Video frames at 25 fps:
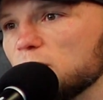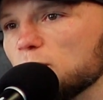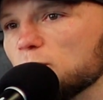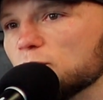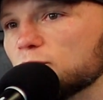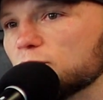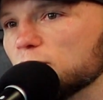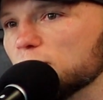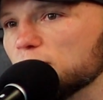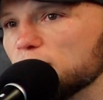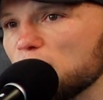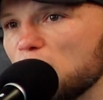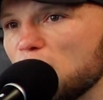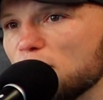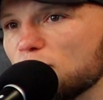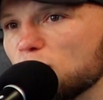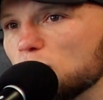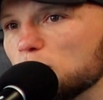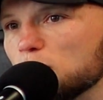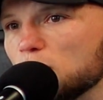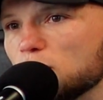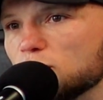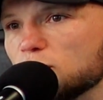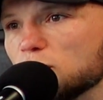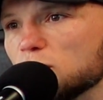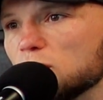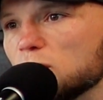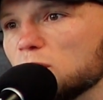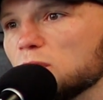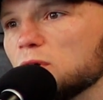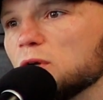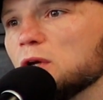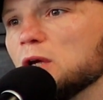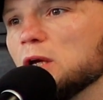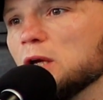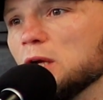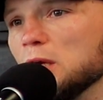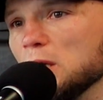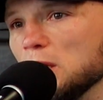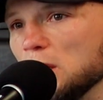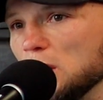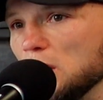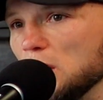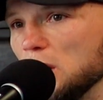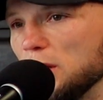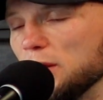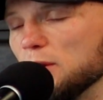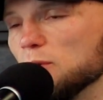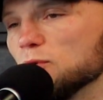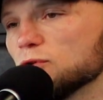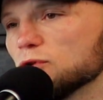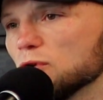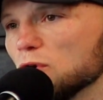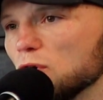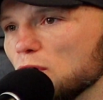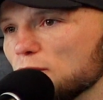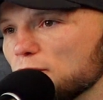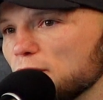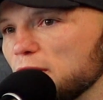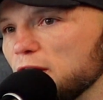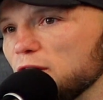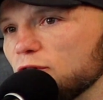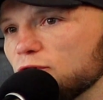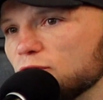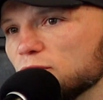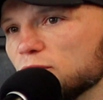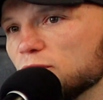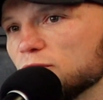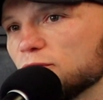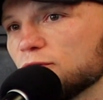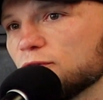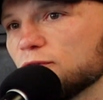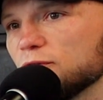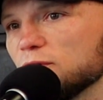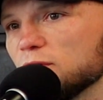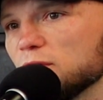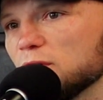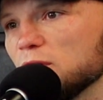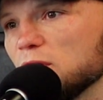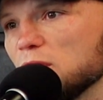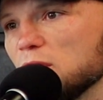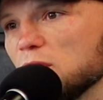It was survival mode a lot, and there was a lot of Asians